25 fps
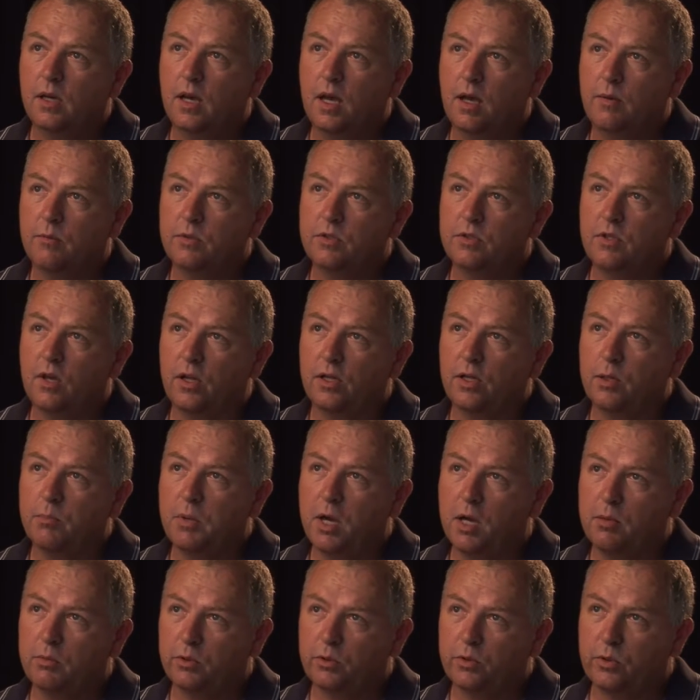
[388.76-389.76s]
was on the
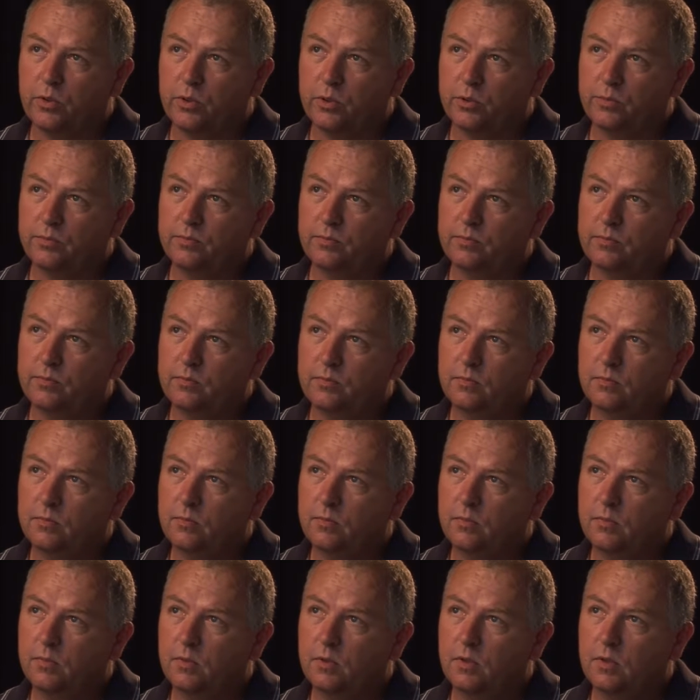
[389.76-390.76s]
bubble group.
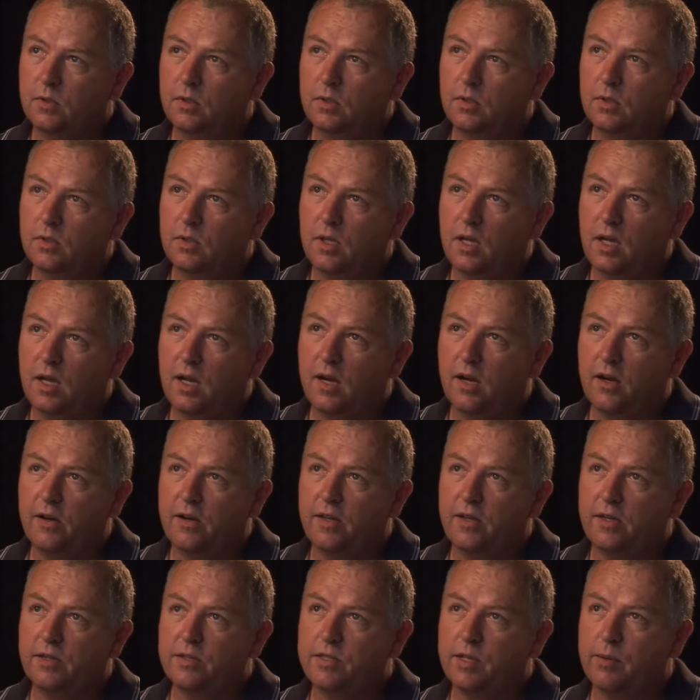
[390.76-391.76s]
I hired
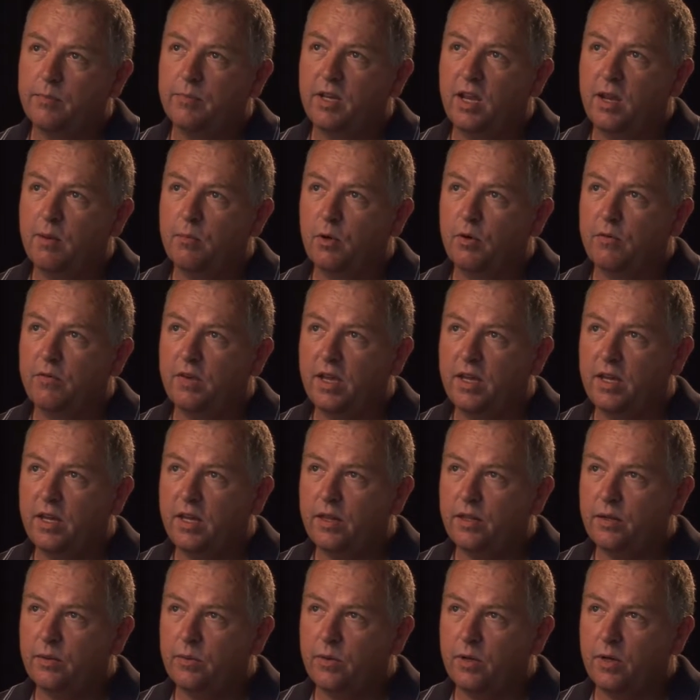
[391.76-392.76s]
in September of
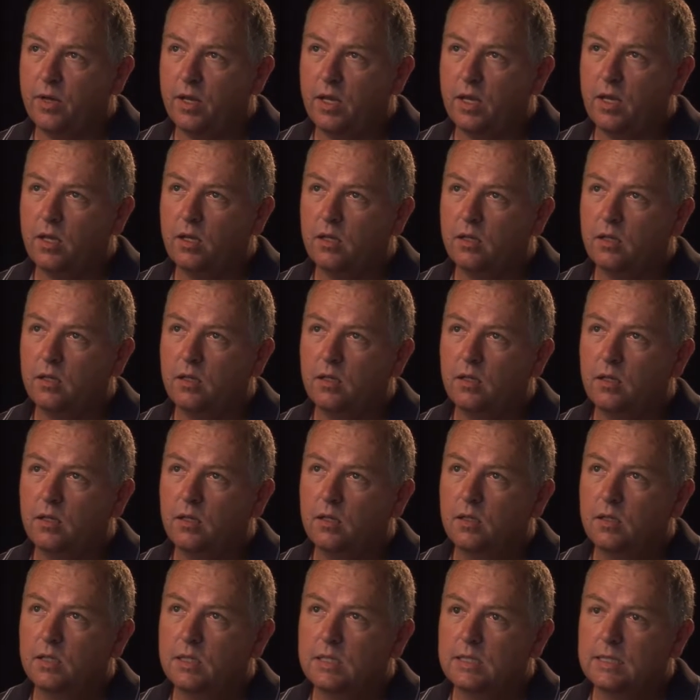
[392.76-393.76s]
'83.
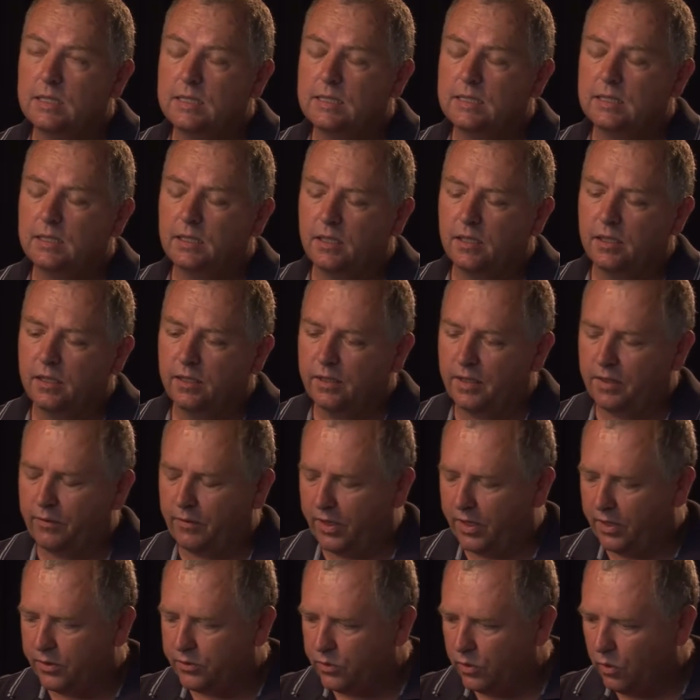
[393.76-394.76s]
They
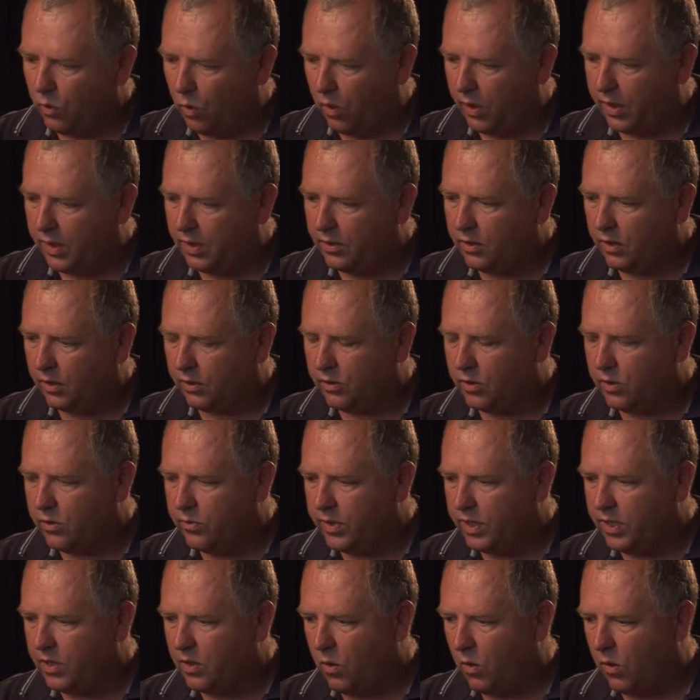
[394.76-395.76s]
ran us through a
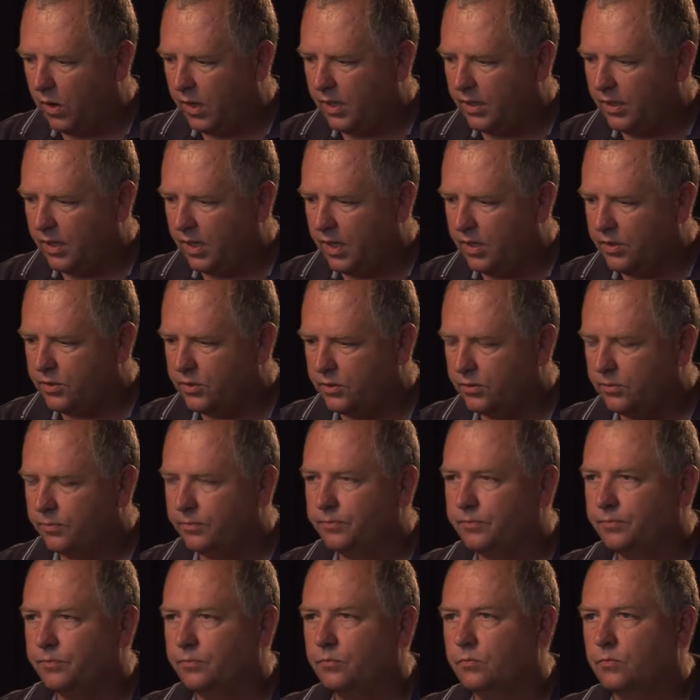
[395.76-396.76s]
2-week orientation,
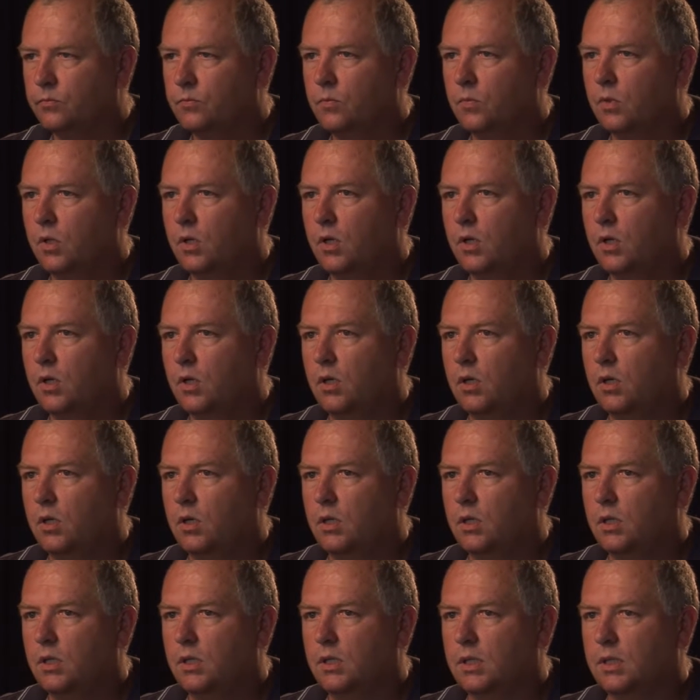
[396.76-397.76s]

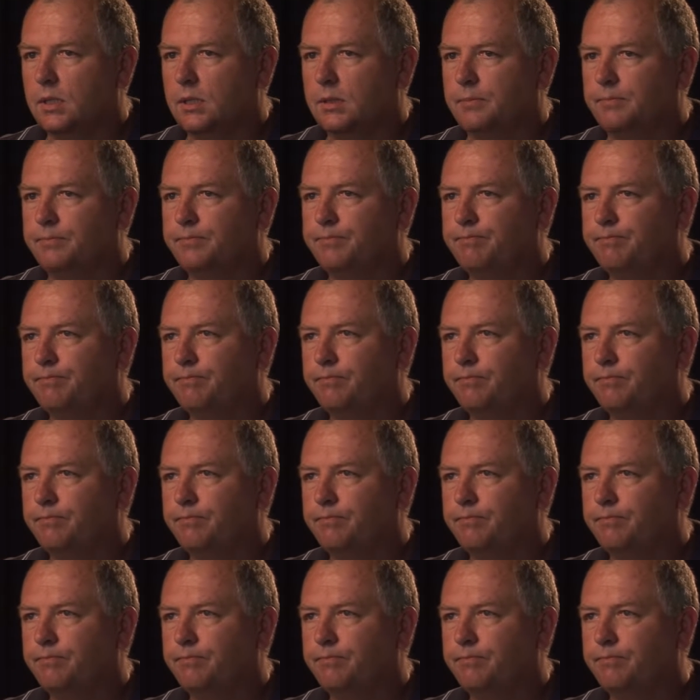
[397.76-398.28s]
and